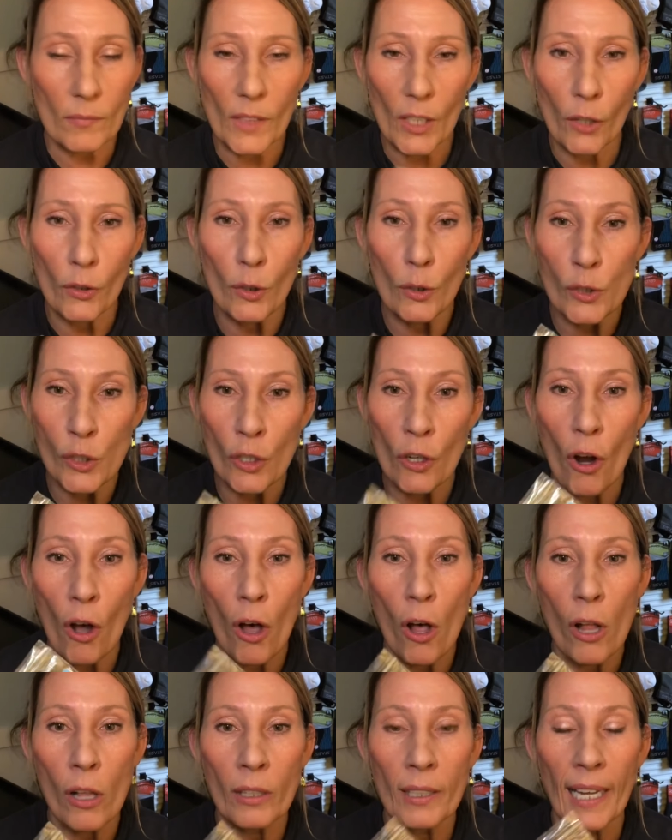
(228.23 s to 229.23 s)
Those are
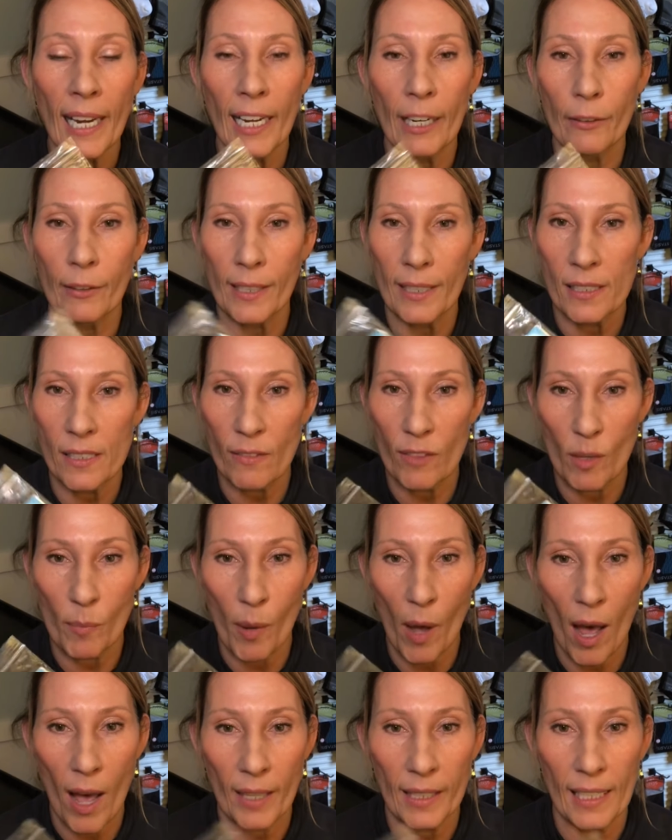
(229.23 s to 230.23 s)
all areas of the
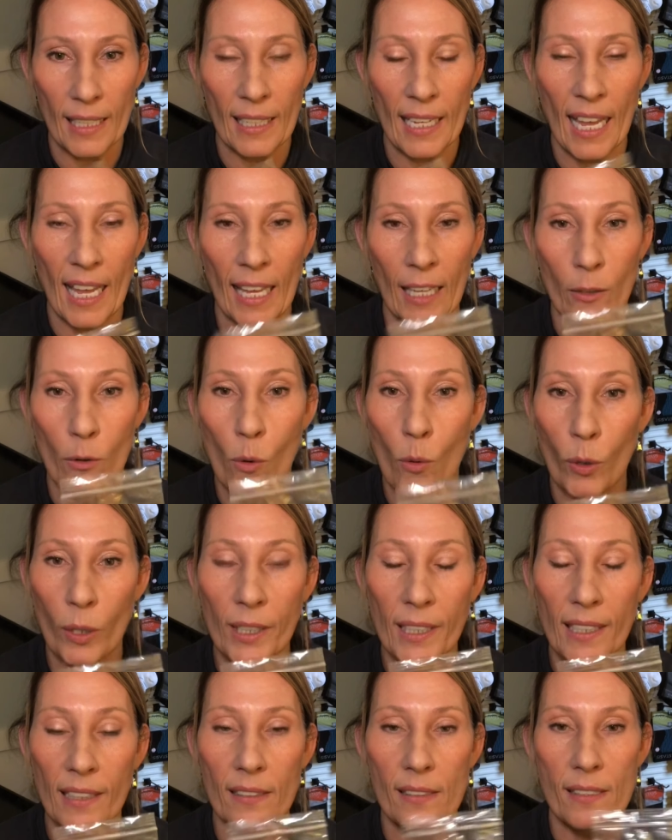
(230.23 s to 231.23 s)
body and
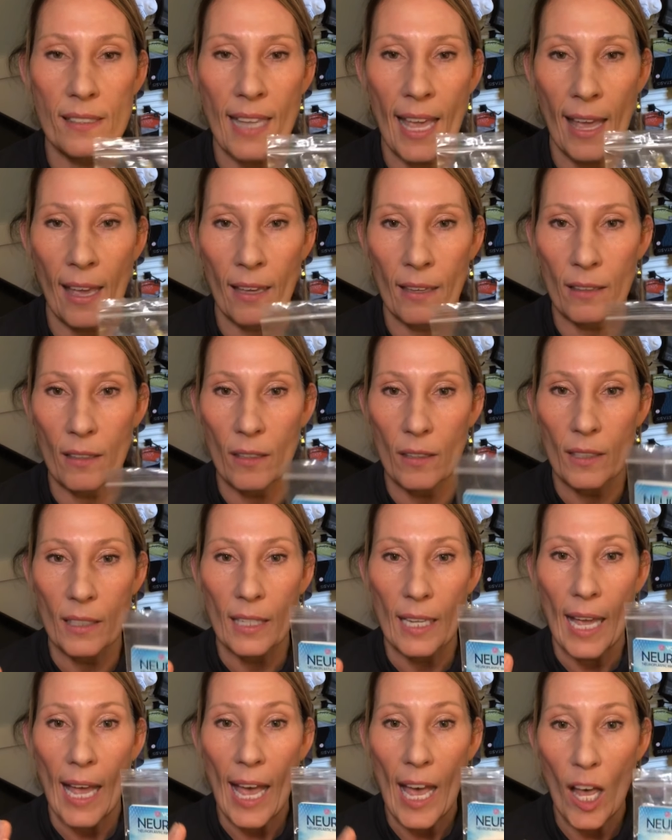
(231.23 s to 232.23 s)
organs that
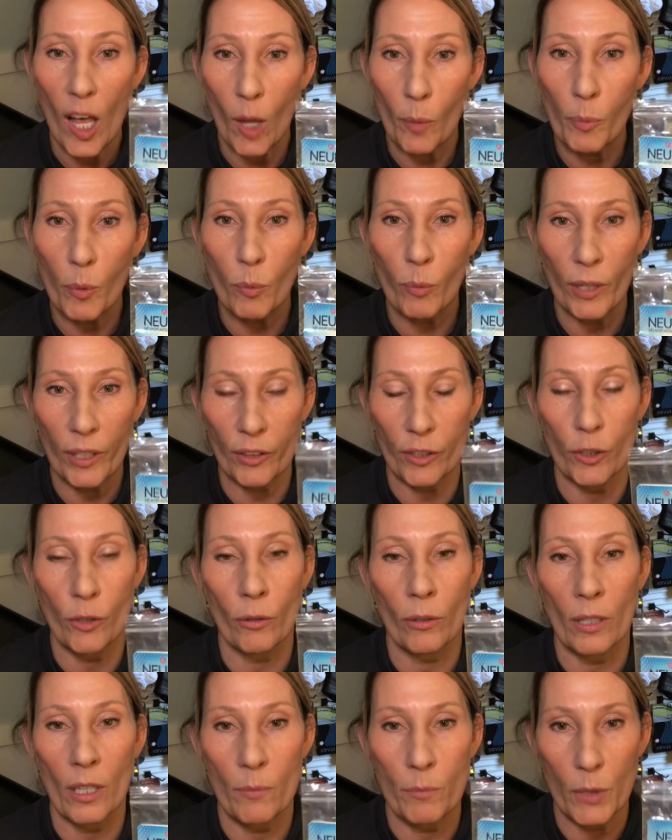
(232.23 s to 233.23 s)
help with
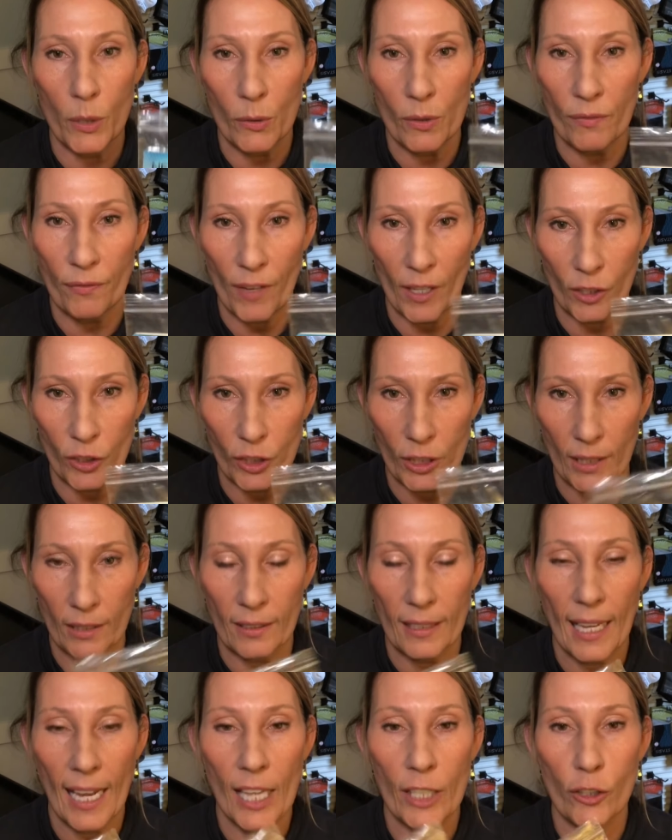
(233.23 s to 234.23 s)
your immune function
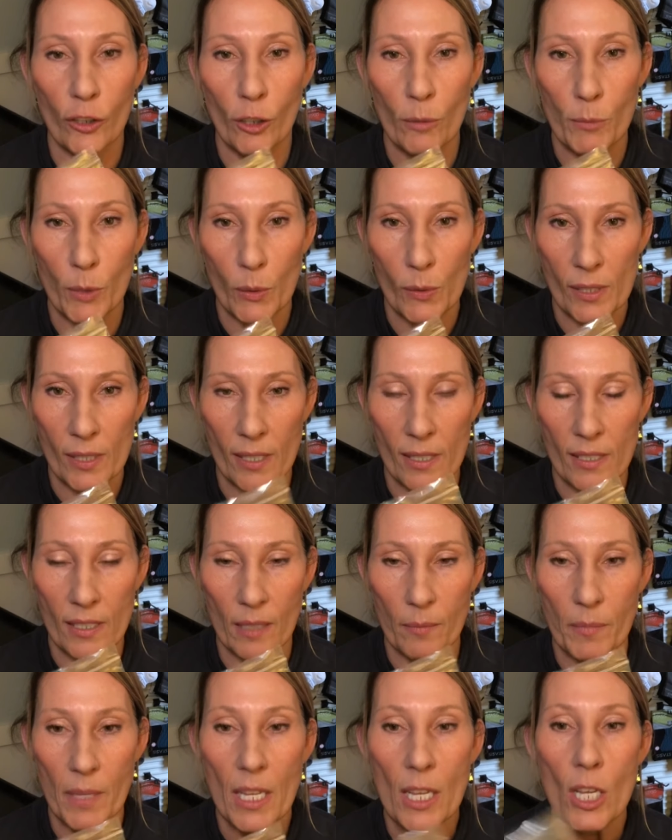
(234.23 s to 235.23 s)
and your immune
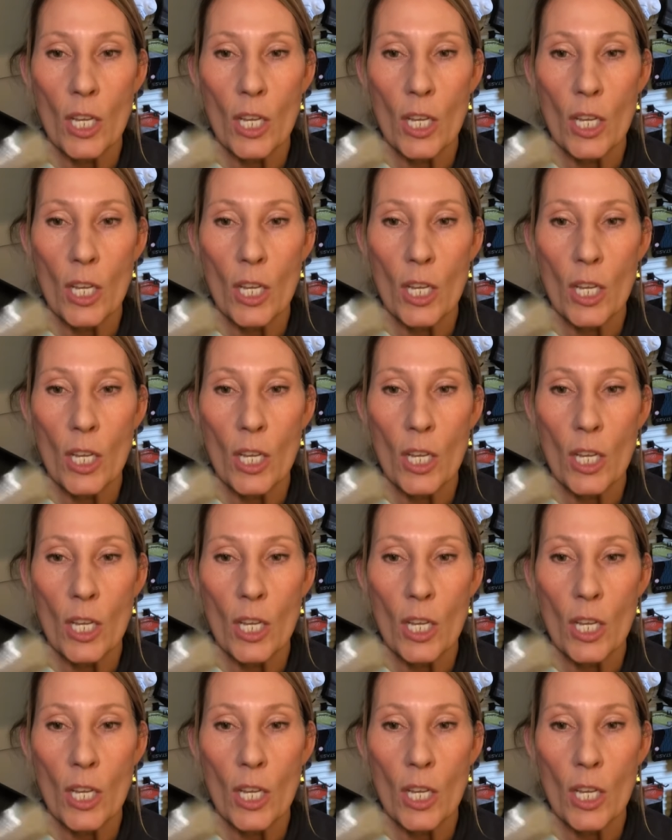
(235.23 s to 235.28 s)
system.